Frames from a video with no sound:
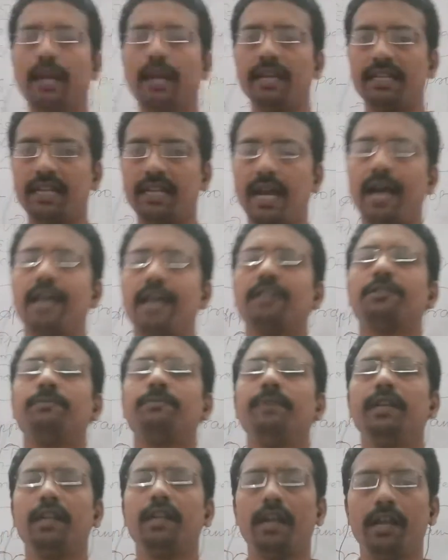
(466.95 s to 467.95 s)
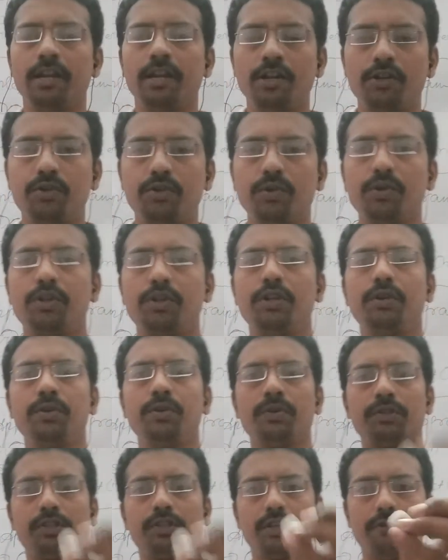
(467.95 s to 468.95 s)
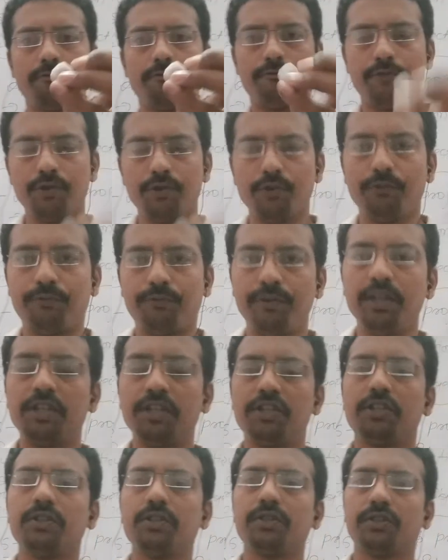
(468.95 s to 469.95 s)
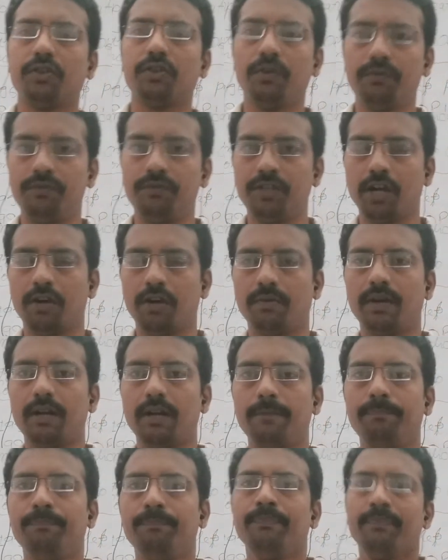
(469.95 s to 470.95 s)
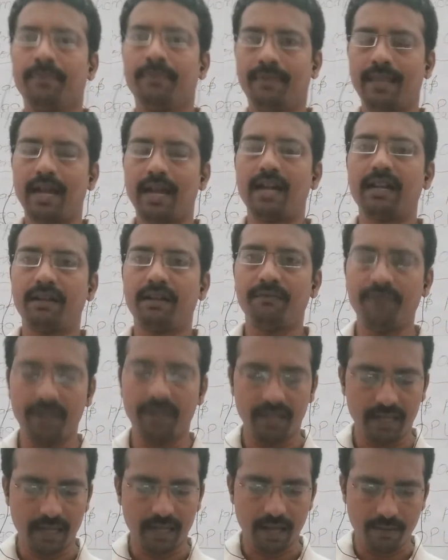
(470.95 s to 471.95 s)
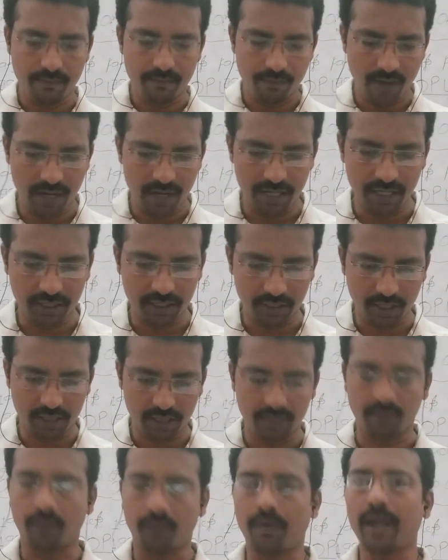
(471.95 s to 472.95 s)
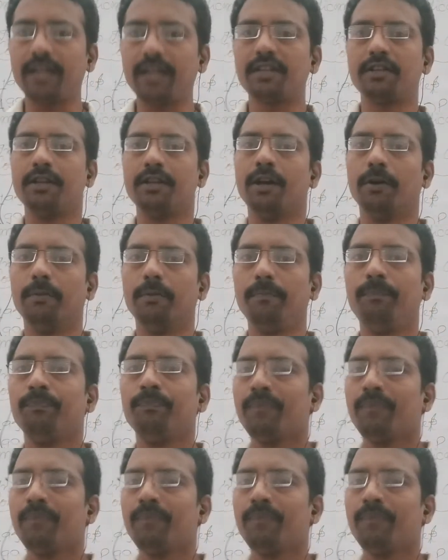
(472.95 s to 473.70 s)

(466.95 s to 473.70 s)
it has been introduced few features of Java that we will discuss right now.